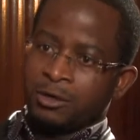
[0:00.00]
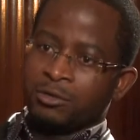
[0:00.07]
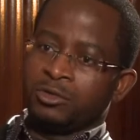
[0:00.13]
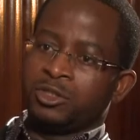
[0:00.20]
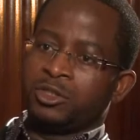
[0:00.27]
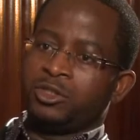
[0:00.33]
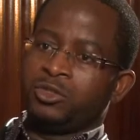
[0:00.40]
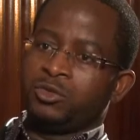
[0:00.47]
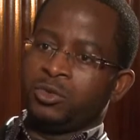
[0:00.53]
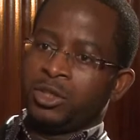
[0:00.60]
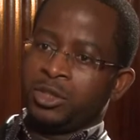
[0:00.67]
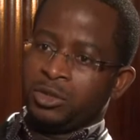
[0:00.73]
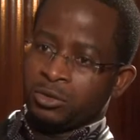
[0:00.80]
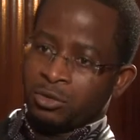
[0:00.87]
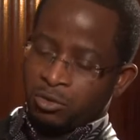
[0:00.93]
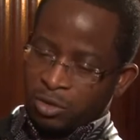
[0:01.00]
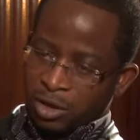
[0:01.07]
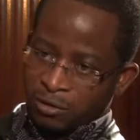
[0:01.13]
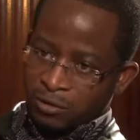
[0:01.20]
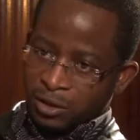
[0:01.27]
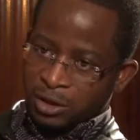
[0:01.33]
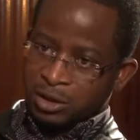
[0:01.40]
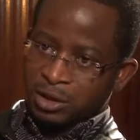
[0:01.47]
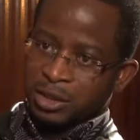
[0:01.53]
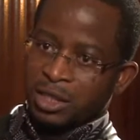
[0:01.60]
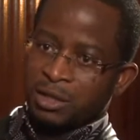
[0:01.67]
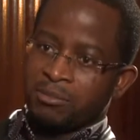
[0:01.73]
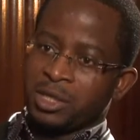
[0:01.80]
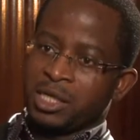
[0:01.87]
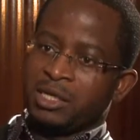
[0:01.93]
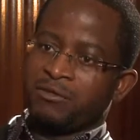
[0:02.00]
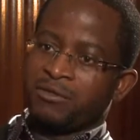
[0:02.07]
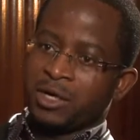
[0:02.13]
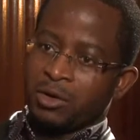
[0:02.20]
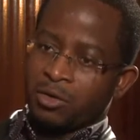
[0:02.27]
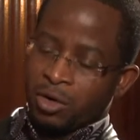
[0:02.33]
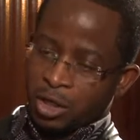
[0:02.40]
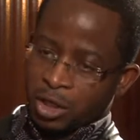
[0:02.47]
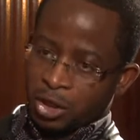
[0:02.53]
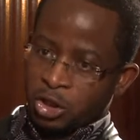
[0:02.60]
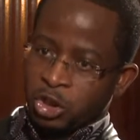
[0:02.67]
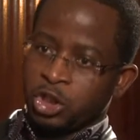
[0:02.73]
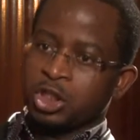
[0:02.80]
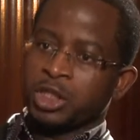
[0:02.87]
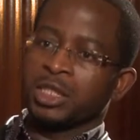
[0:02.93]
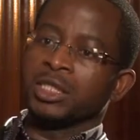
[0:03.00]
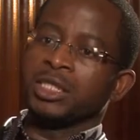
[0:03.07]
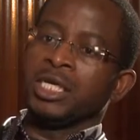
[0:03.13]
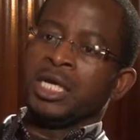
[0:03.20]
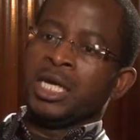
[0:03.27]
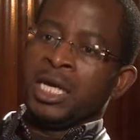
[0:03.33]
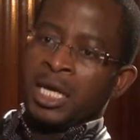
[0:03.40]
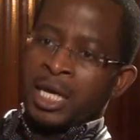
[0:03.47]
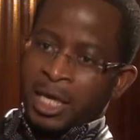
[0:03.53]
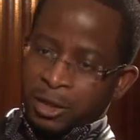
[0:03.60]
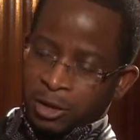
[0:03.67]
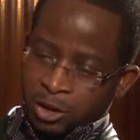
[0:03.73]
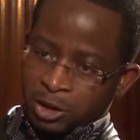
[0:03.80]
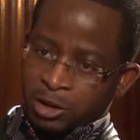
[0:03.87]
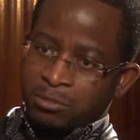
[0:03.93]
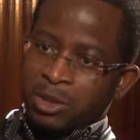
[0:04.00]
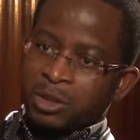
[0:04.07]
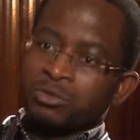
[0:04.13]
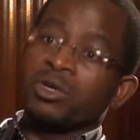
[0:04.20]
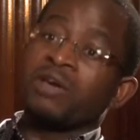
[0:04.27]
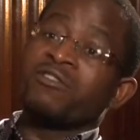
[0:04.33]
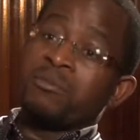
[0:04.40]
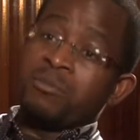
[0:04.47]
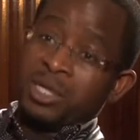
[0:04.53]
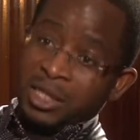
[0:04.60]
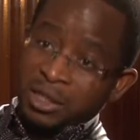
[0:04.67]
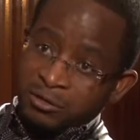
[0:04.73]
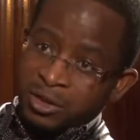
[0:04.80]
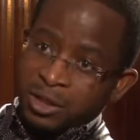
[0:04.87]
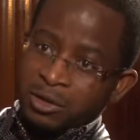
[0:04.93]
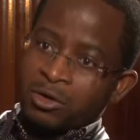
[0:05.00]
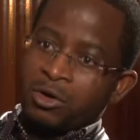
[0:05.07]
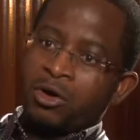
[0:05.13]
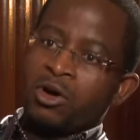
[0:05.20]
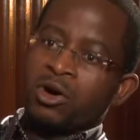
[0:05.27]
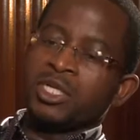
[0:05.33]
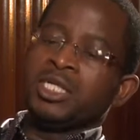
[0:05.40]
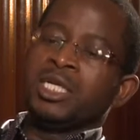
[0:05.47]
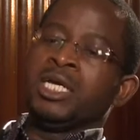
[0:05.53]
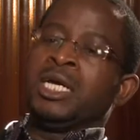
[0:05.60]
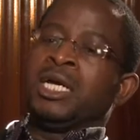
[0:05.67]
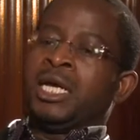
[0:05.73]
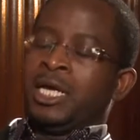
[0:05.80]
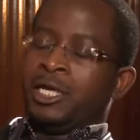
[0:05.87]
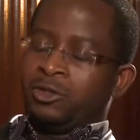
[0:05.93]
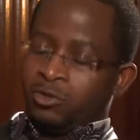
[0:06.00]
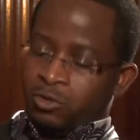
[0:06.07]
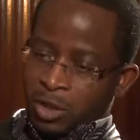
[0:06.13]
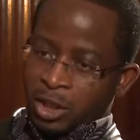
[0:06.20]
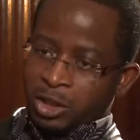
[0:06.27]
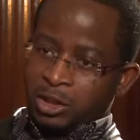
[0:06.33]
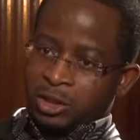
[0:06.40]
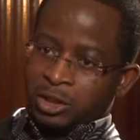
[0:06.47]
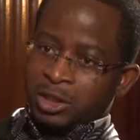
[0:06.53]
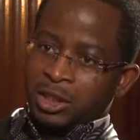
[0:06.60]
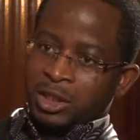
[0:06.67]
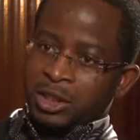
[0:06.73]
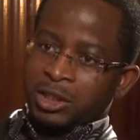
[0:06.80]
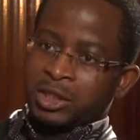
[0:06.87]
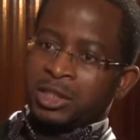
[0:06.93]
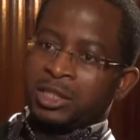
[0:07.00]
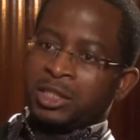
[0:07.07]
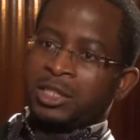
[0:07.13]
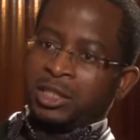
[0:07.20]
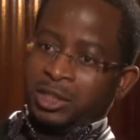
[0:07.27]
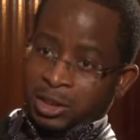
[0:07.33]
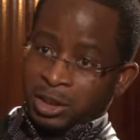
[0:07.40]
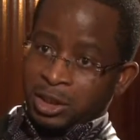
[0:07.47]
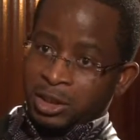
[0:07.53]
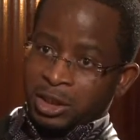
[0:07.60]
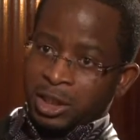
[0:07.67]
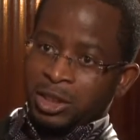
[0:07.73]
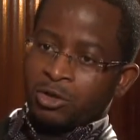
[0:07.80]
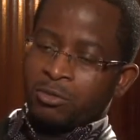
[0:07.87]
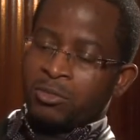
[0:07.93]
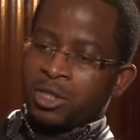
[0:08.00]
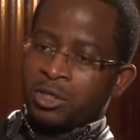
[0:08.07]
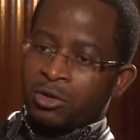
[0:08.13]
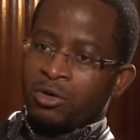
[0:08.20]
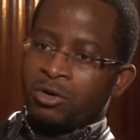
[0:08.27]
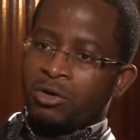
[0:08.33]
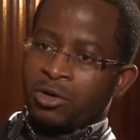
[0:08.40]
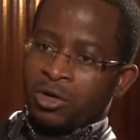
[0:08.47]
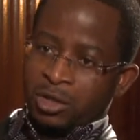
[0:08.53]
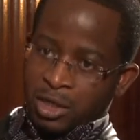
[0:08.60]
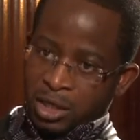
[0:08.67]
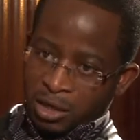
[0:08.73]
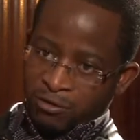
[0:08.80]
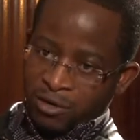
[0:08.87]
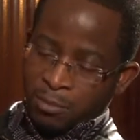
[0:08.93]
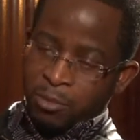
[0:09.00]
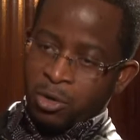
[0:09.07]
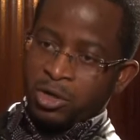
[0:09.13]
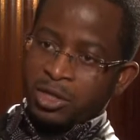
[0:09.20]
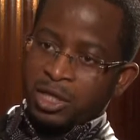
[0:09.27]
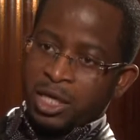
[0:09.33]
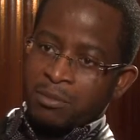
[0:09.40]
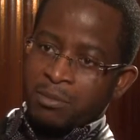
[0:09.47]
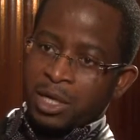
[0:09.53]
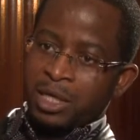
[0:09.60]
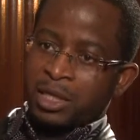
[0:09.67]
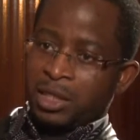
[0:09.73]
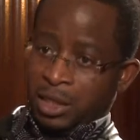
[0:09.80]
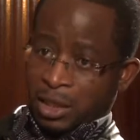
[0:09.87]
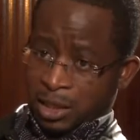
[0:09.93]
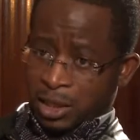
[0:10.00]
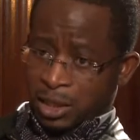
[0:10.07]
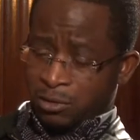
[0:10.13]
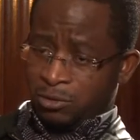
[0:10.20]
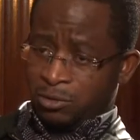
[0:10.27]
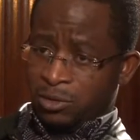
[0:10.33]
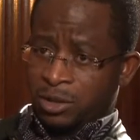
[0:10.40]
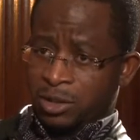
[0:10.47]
who's Jewish or whoever is a believer or a Christian, and the Serbians, whoever believes in God and do righteous deeds, there shall be no grief upon them, and they will